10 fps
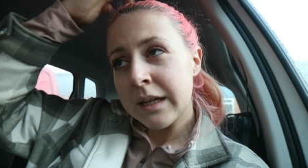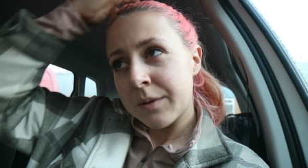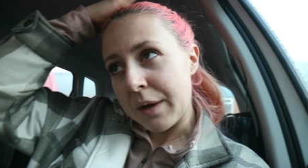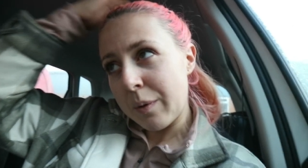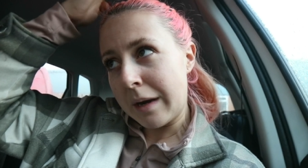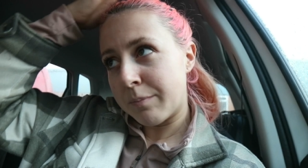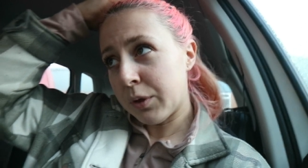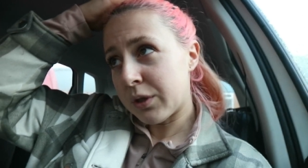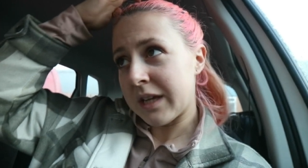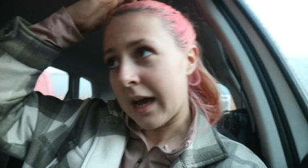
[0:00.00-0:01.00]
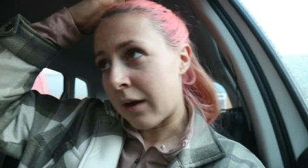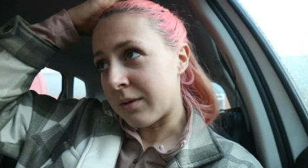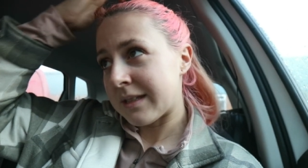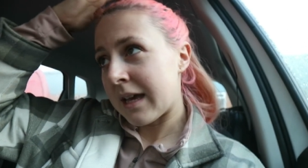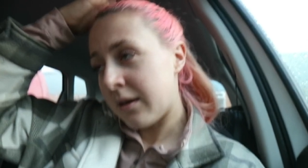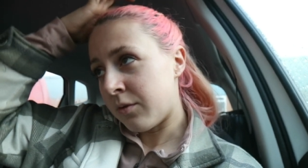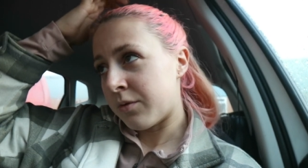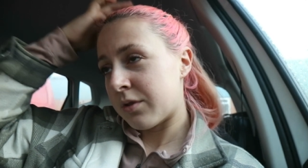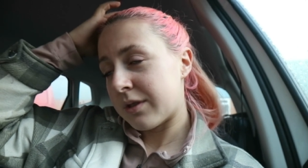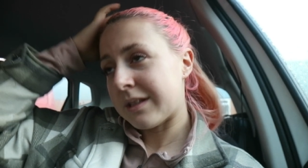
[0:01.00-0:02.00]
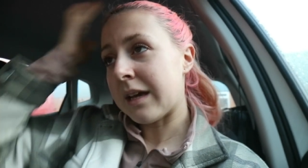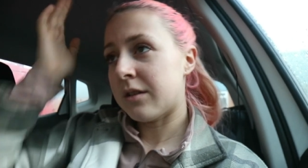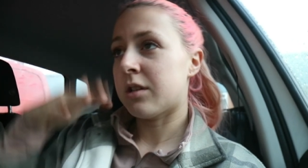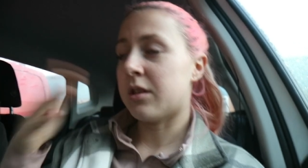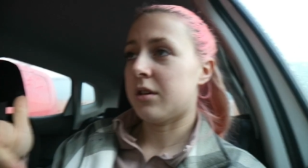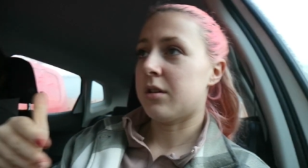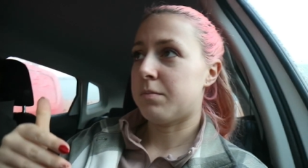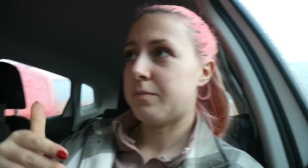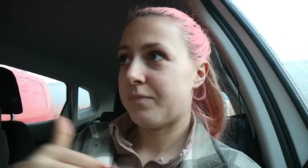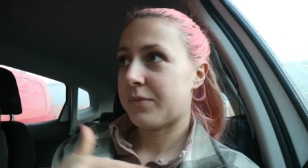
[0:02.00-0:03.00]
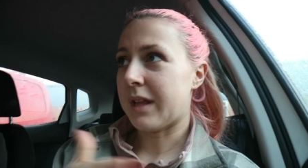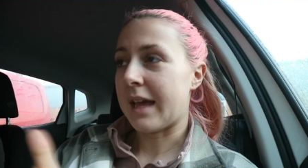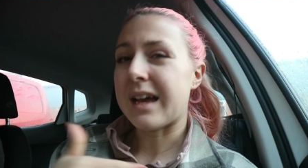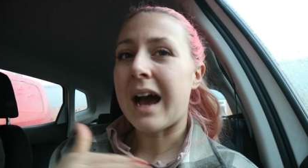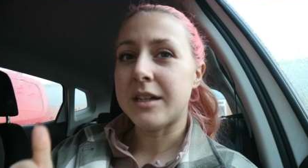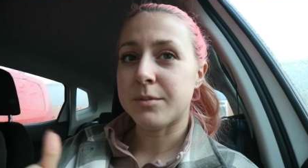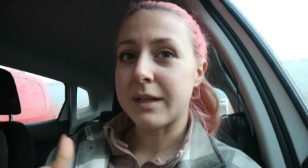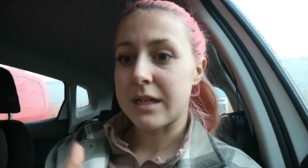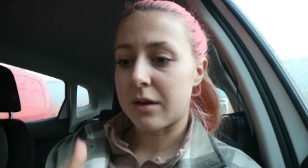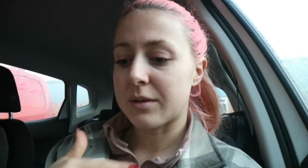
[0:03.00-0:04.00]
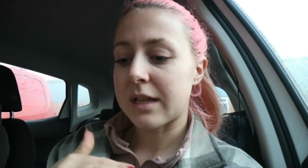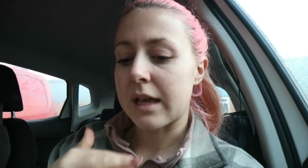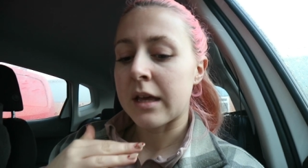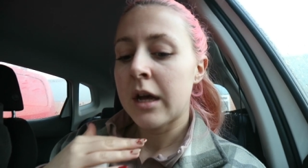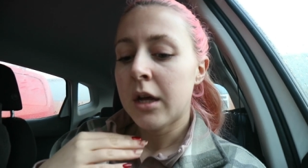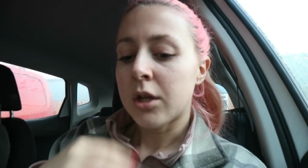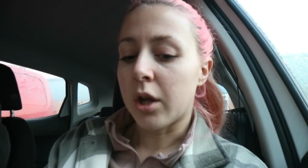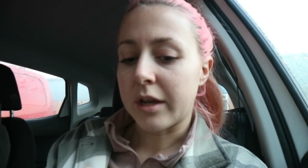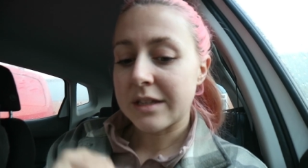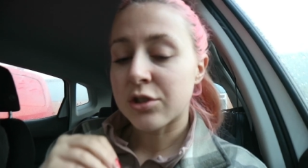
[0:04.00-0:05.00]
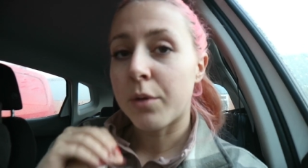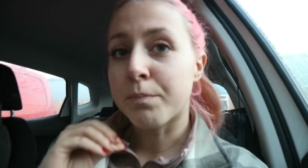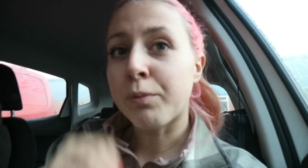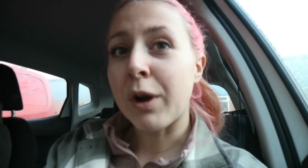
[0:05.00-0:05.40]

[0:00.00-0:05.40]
Like when I booked it, I was saying to the admin, I was like, look, he's not